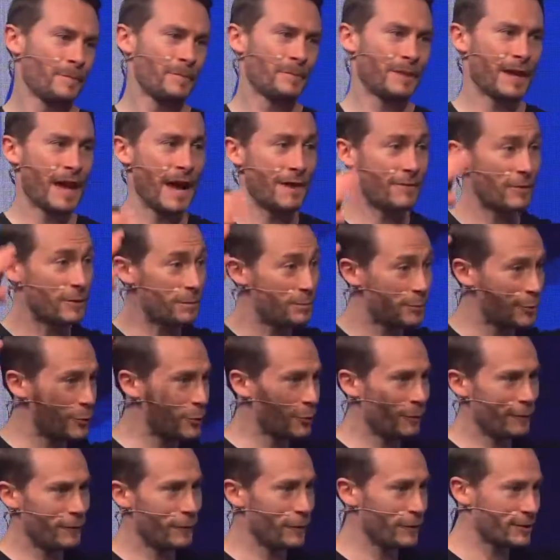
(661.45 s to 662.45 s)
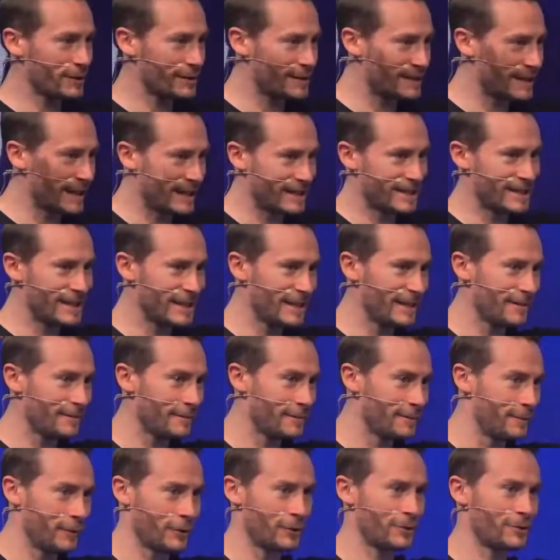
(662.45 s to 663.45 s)
They have a beautiful
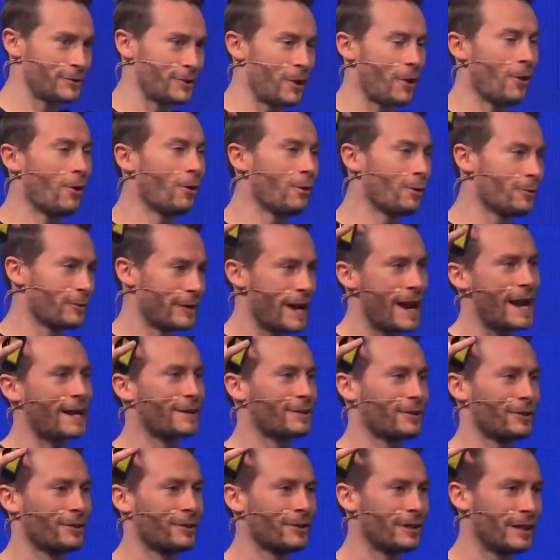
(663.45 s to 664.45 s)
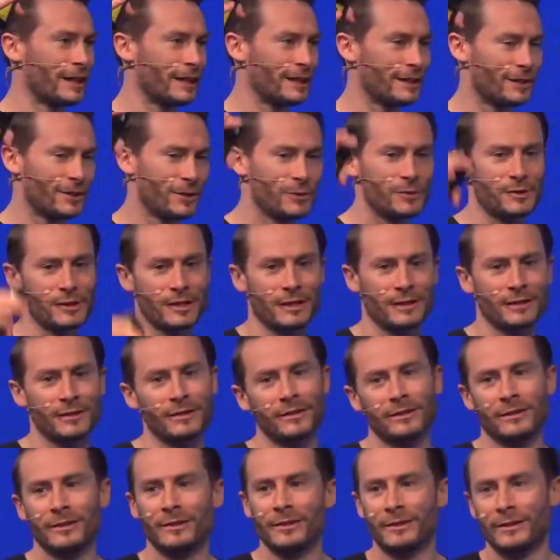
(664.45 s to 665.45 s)
60-foot-tall reactor in Houston
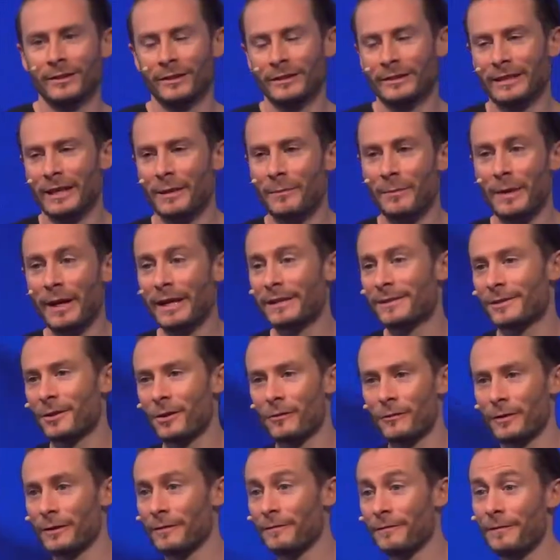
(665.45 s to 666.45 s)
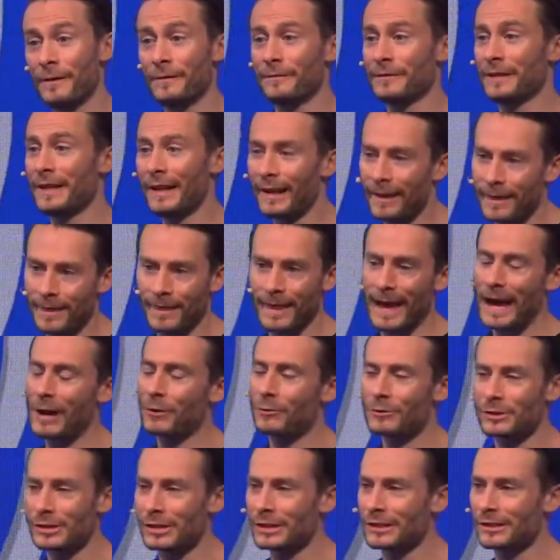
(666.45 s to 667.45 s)
that makes over
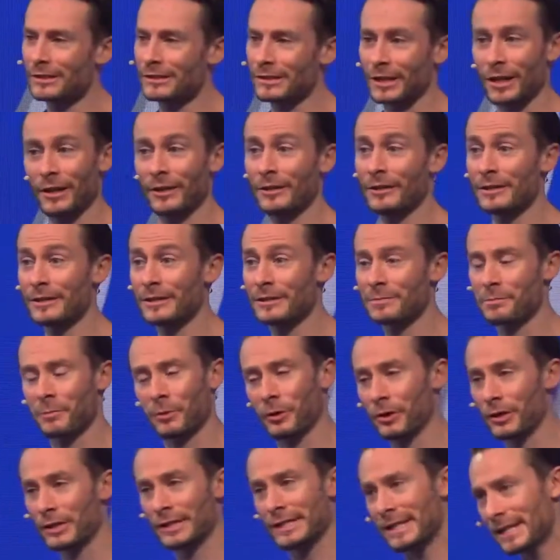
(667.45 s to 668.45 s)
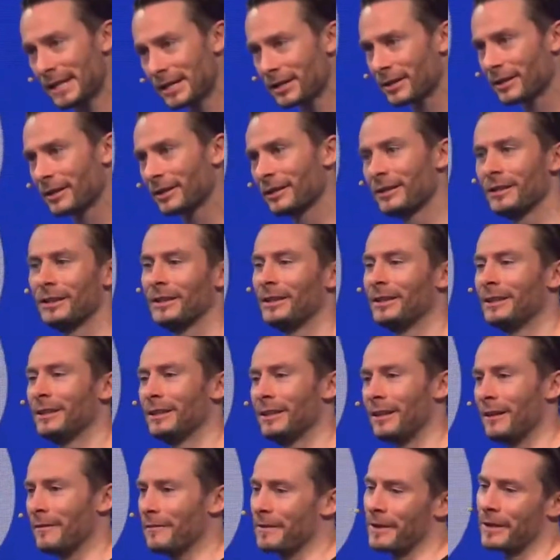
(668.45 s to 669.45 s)
15,000 tons per year
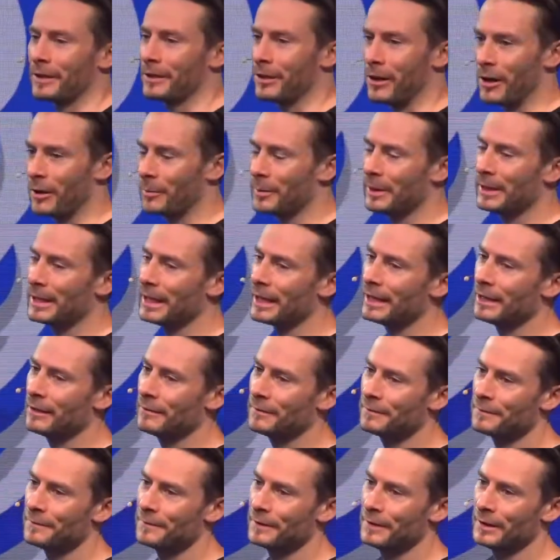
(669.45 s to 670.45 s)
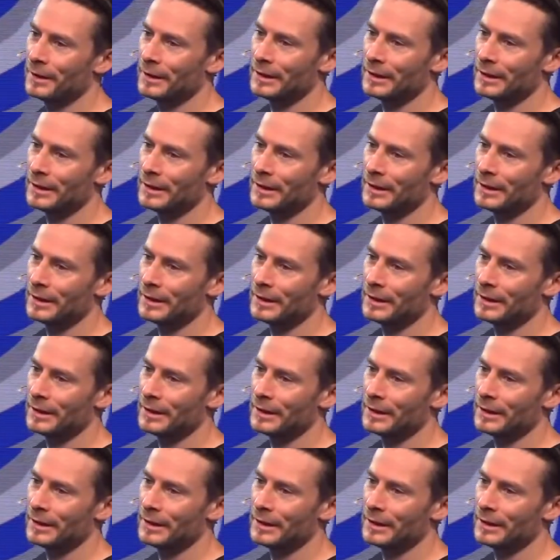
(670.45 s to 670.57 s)
of their carbon-negative